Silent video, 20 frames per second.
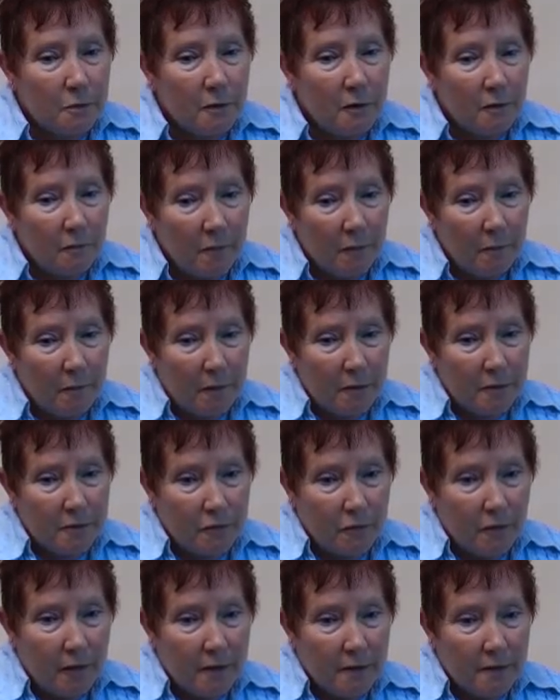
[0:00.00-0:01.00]
to one of my
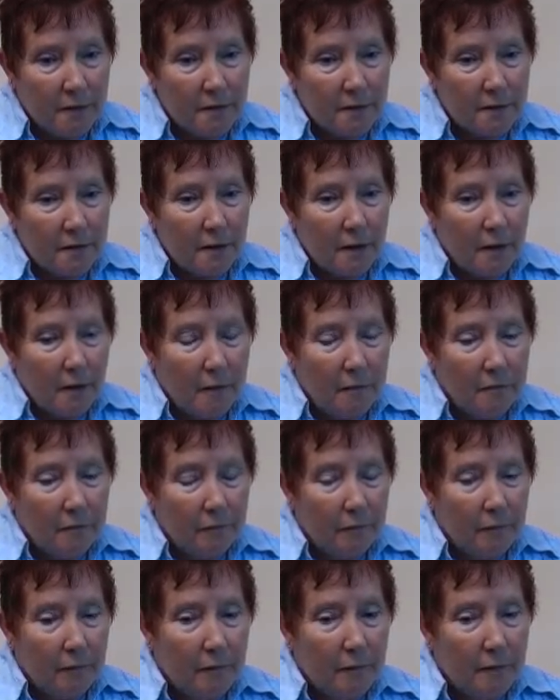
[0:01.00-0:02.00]
best friends.
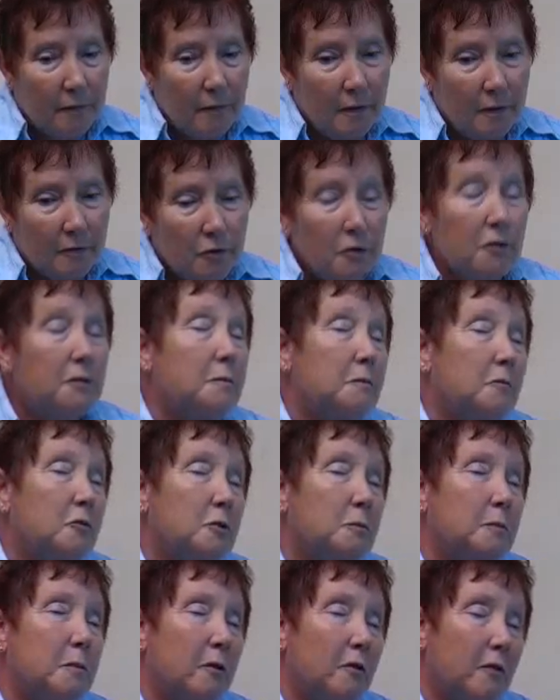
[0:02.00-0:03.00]
Um, she's
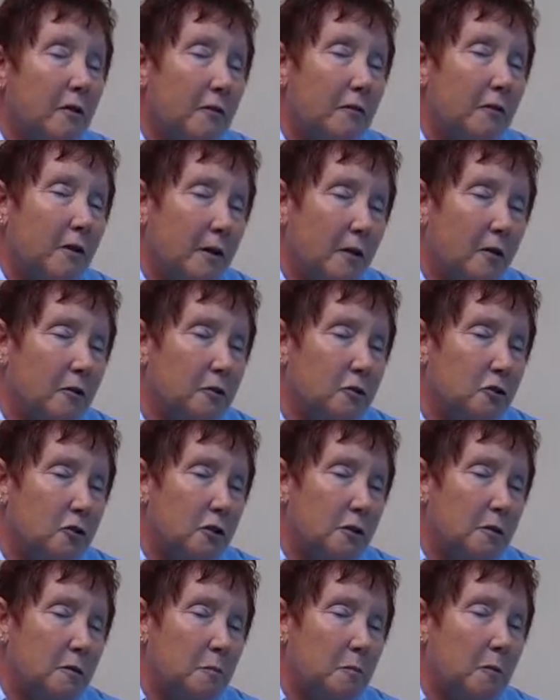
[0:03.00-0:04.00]
she'd be very good.
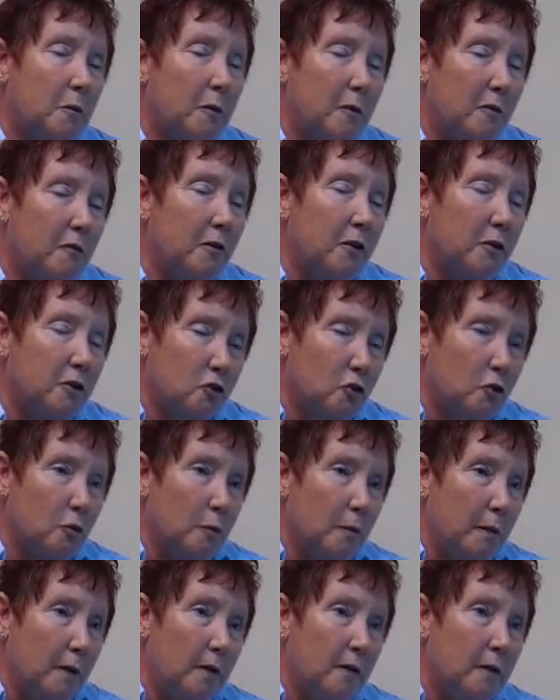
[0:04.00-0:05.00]
She'd probably
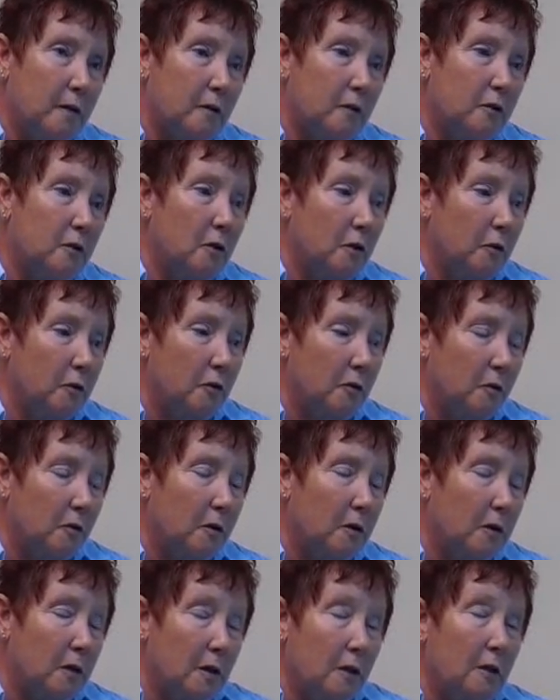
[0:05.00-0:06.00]
reassure me that you know
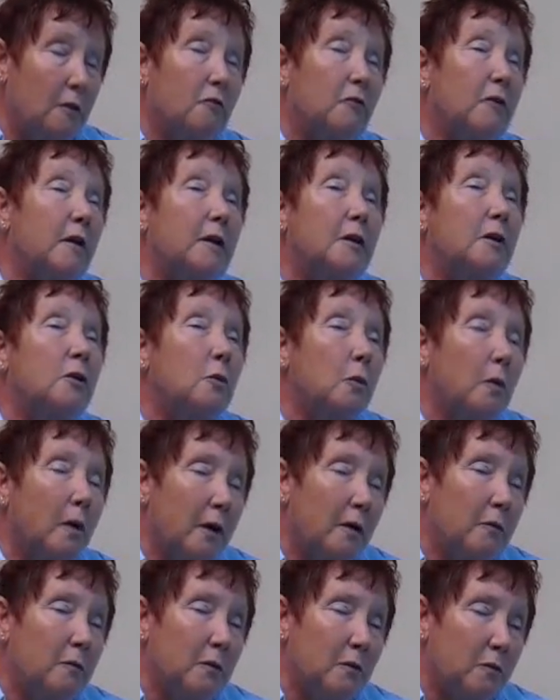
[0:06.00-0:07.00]
you're running
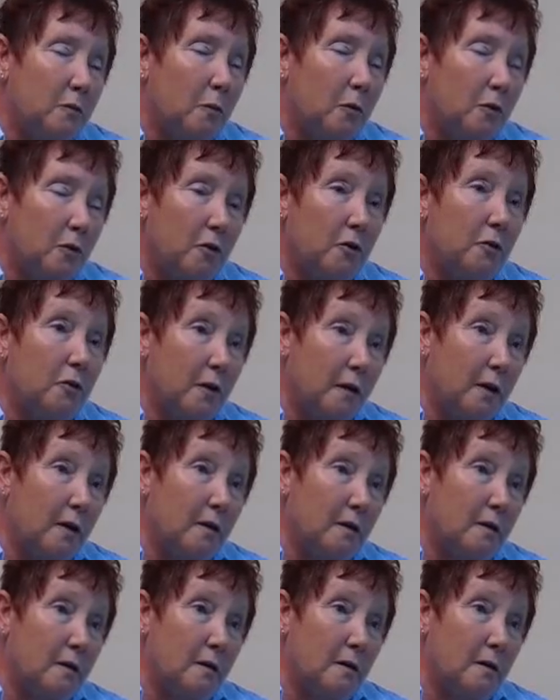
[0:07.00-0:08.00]
away with what you
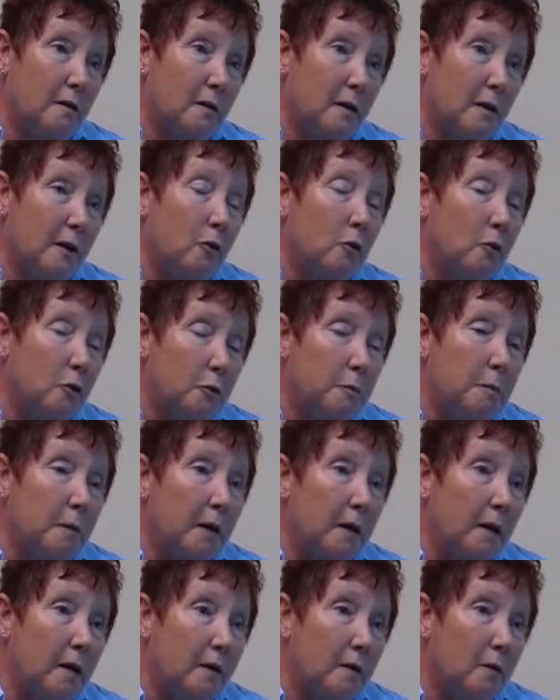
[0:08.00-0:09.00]
think it could
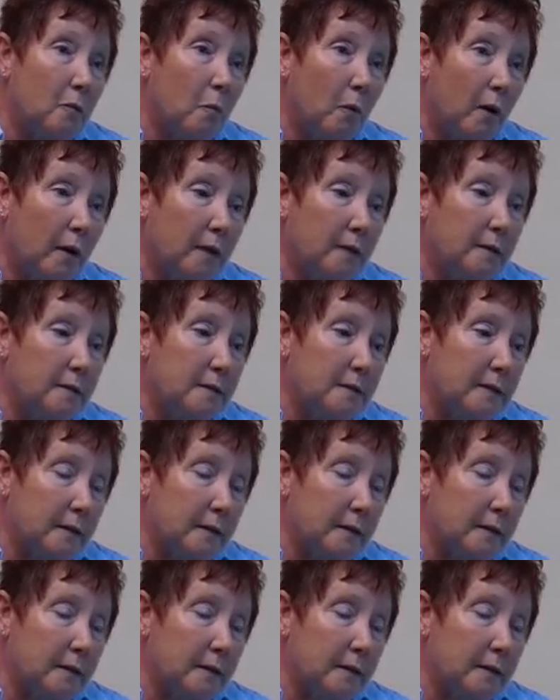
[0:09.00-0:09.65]
be. Wait and